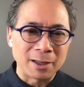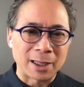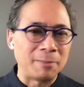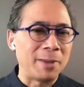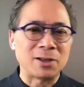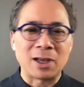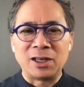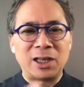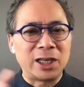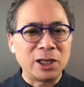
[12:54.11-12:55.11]
can make a
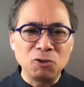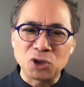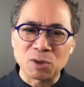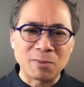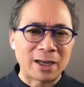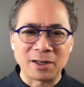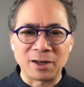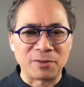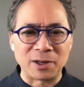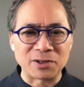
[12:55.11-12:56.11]
huge amount of
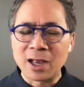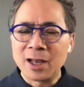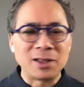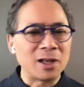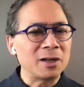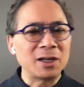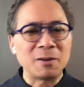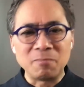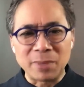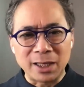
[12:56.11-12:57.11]
difference, not on
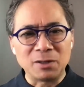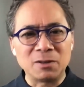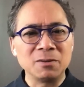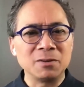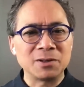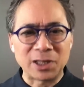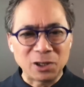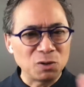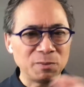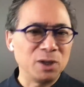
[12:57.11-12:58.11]
a
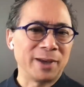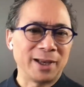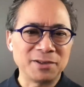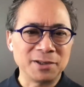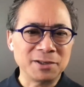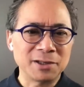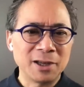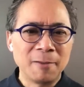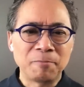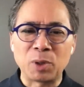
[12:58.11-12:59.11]
single meal basis,
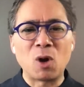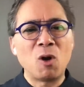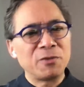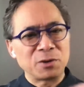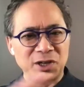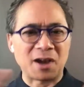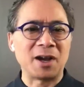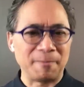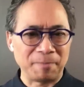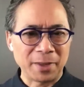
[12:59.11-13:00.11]
but over
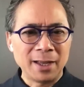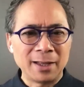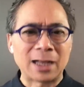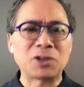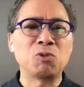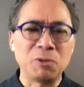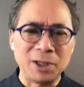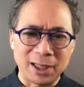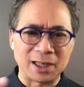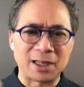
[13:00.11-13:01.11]
time. That's where we
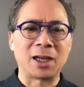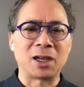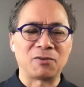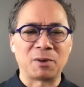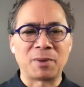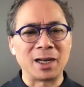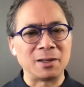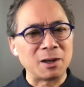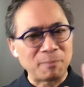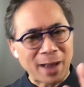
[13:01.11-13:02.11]
need to take care of our body.
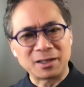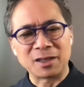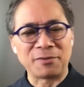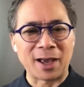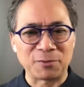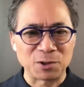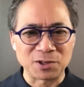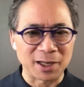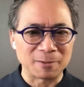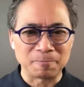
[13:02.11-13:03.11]
Now, back to the fat for a
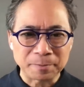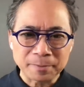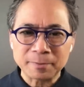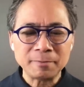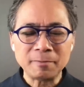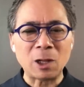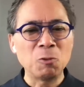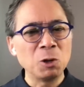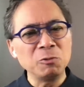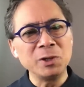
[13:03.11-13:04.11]
second.
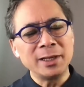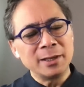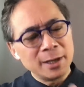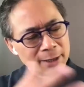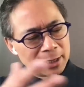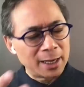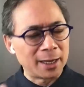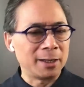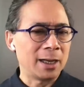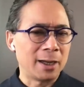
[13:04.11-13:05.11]
When we
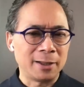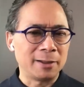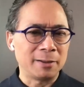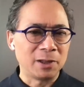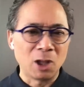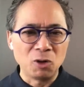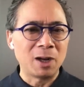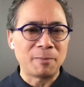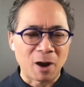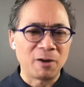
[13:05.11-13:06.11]
load
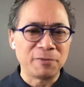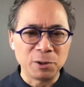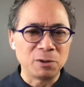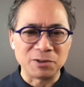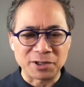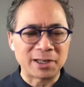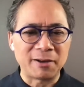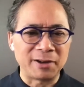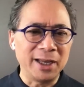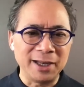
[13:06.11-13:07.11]
up our fuel and sit down
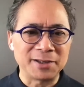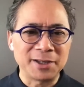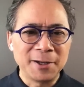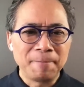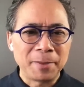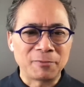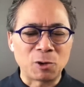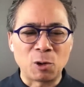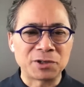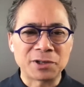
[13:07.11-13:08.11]
to eat, of
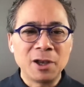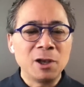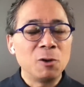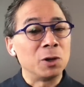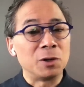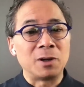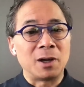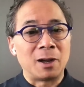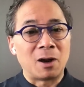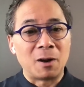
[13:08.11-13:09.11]
course,
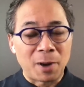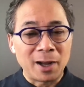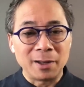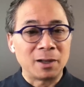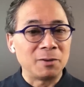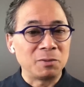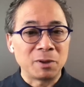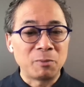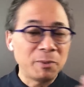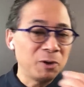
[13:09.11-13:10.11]
the
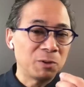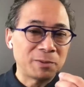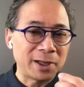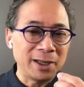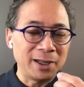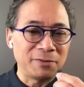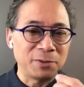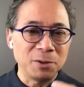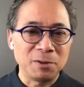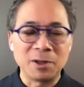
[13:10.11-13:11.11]
moment we're eating
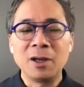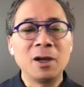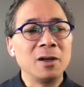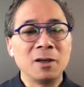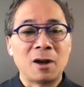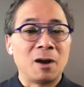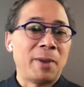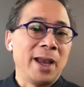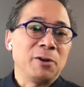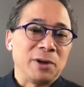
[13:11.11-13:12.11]
food, our
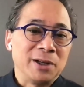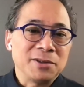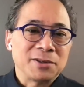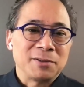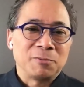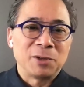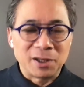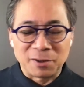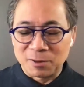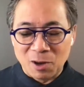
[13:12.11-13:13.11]
pancreas, one of
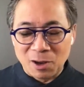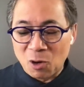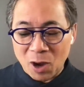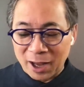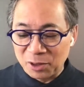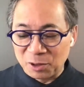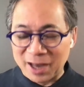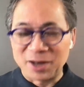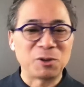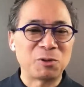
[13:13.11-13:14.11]
the other
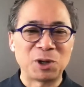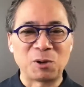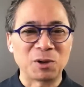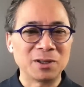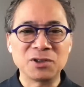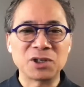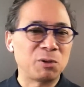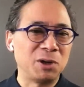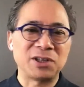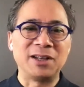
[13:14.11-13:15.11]
endocrine organs,
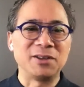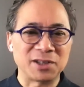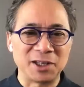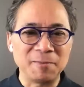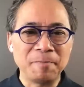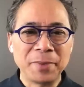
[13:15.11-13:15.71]
secretes insulin.